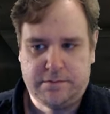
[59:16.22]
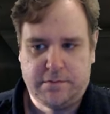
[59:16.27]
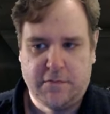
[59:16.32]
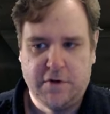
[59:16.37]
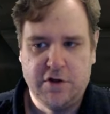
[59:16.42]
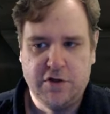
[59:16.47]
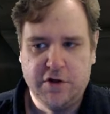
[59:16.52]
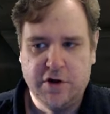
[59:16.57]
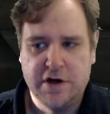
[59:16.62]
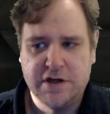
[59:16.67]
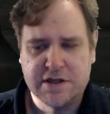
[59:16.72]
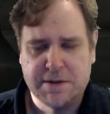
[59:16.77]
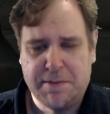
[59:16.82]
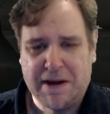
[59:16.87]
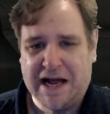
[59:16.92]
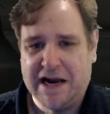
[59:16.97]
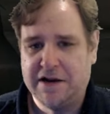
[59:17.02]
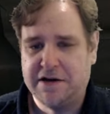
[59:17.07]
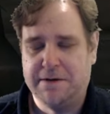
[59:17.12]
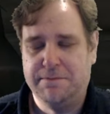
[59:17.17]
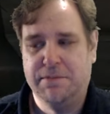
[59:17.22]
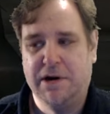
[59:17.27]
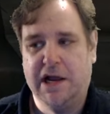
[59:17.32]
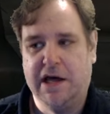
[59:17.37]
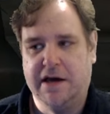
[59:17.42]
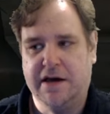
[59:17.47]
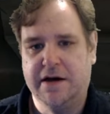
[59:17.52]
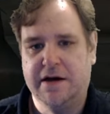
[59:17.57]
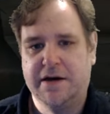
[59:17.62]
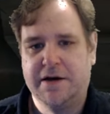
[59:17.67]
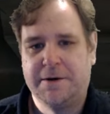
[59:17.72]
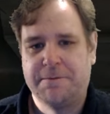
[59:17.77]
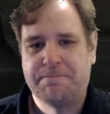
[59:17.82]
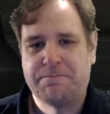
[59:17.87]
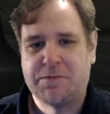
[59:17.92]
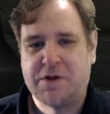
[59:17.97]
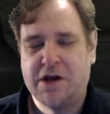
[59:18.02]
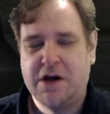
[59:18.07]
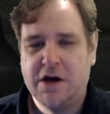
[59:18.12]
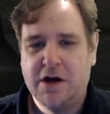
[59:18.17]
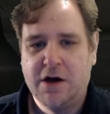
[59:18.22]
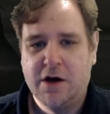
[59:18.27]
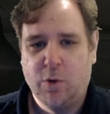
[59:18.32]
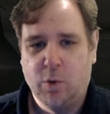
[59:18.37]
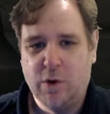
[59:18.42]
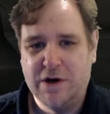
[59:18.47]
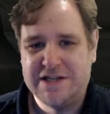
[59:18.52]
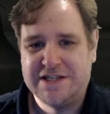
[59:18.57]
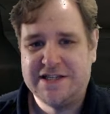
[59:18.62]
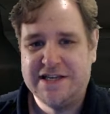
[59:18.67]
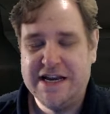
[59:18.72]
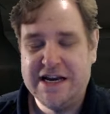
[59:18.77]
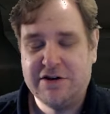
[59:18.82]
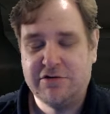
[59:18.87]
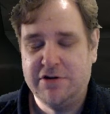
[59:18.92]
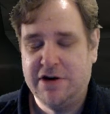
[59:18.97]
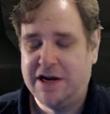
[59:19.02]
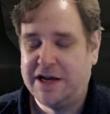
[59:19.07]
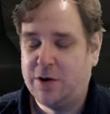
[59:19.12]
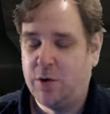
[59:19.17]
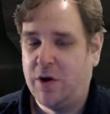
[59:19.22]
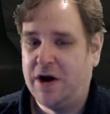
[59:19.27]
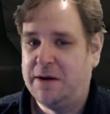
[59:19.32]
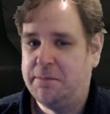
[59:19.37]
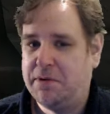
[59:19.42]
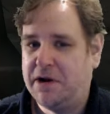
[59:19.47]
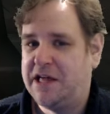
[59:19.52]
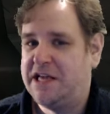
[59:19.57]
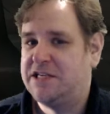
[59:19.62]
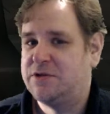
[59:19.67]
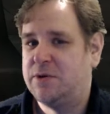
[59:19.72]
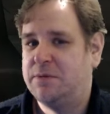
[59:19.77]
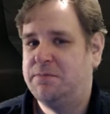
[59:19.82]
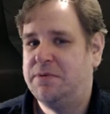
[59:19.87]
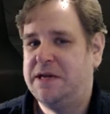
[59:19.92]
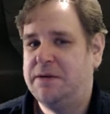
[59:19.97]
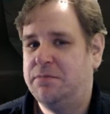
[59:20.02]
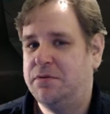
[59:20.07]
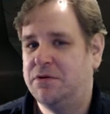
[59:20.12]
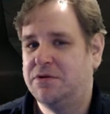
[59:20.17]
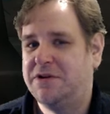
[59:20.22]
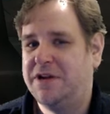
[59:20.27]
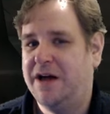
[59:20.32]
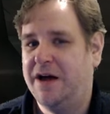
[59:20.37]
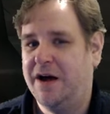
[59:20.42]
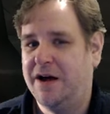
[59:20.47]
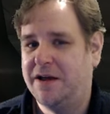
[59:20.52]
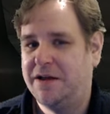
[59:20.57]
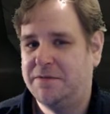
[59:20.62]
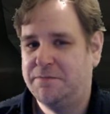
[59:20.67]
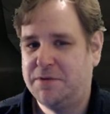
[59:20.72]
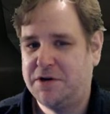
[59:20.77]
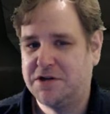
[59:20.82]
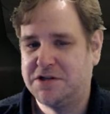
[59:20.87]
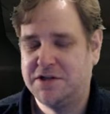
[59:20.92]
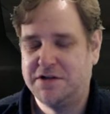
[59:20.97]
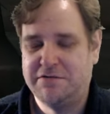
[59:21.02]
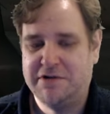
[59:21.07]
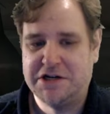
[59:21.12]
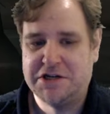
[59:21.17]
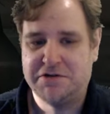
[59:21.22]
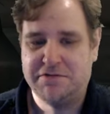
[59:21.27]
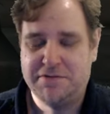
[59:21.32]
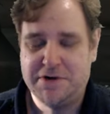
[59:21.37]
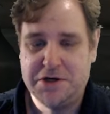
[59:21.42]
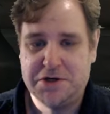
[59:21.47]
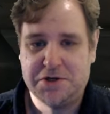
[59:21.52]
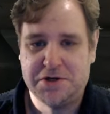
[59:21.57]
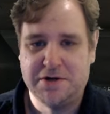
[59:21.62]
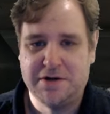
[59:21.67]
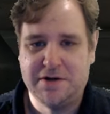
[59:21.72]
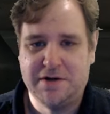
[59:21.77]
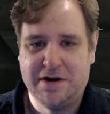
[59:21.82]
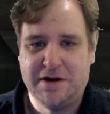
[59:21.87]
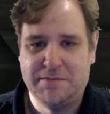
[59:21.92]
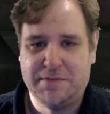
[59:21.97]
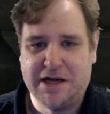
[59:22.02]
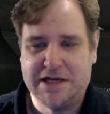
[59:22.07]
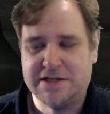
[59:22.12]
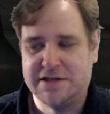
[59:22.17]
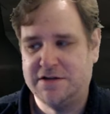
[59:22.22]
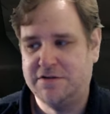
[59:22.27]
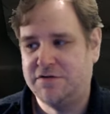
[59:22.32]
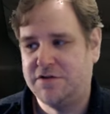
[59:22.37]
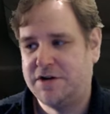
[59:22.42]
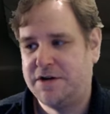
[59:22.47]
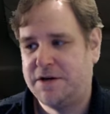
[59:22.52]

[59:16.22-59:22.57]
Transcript: that as a Paladin player, we're secretly quite pleased when people die because of the Retribution passive.